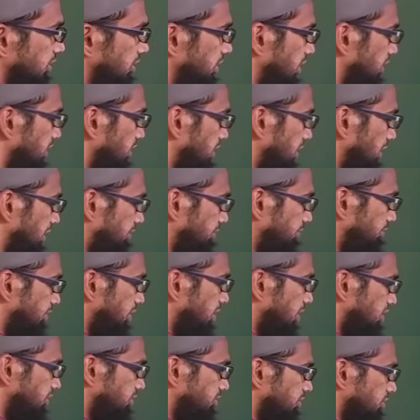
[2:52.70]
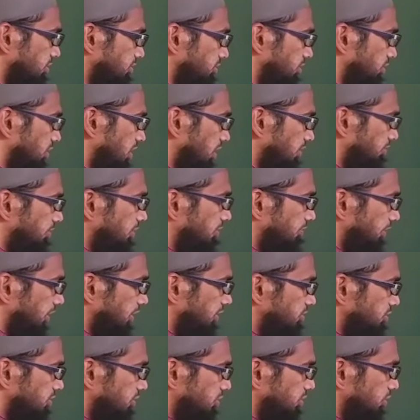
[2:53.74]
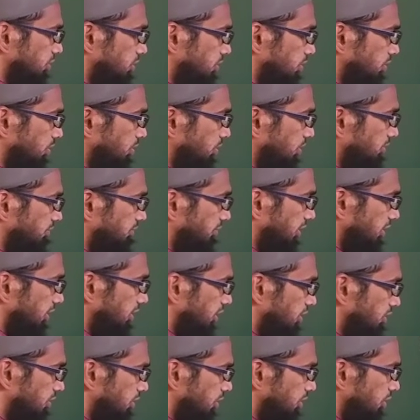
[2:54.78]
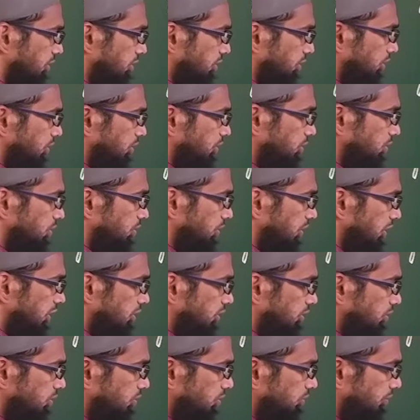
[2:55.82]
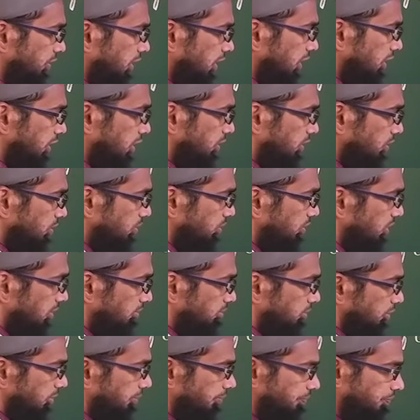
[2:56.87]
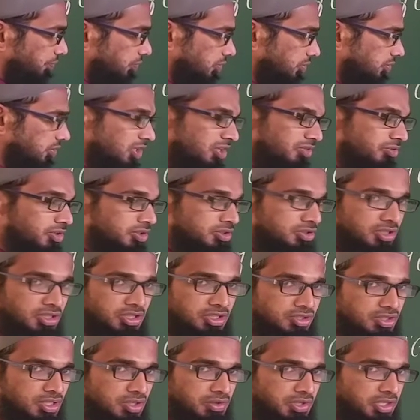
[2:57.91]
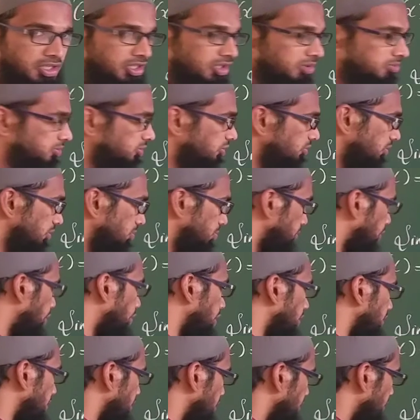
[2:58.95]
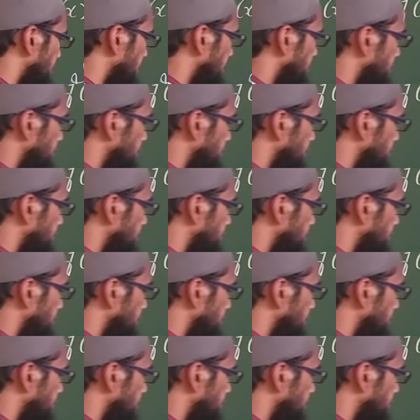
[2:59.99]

like f of x is equal to, if I give u into v into w, three function is given in terms of the product.